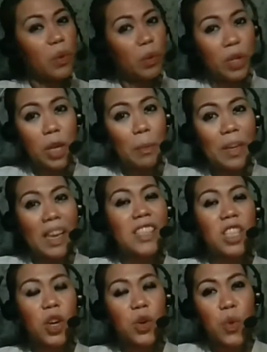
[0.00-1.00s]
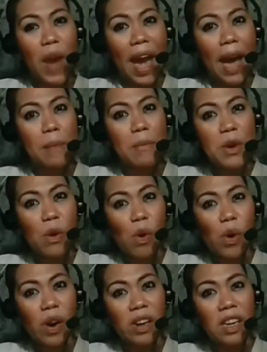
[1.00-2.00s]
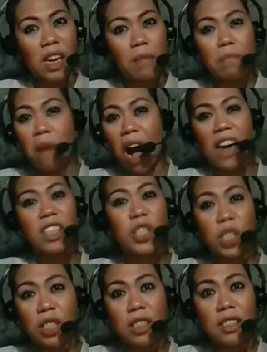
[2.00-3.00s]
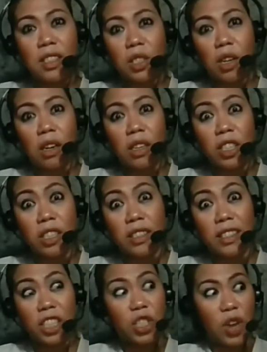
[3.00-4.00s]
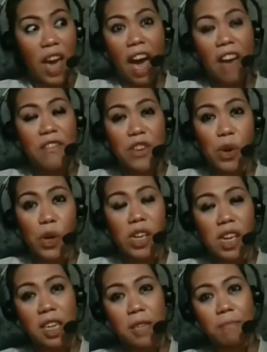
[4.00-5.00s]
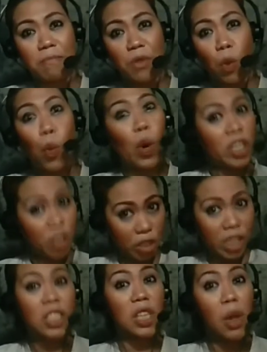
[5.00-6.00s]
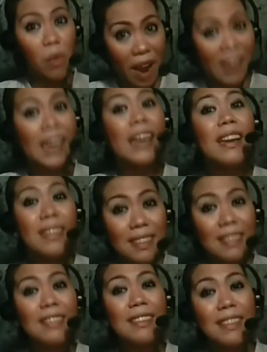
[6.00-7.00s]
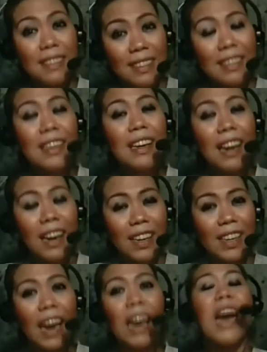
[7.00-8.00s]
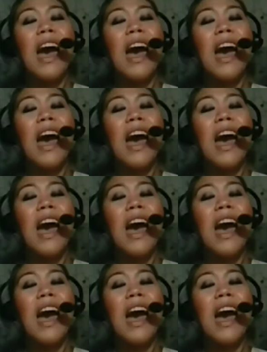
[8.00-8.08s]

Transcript: will you please grab your modules, or did you have your worksheets already? Okay,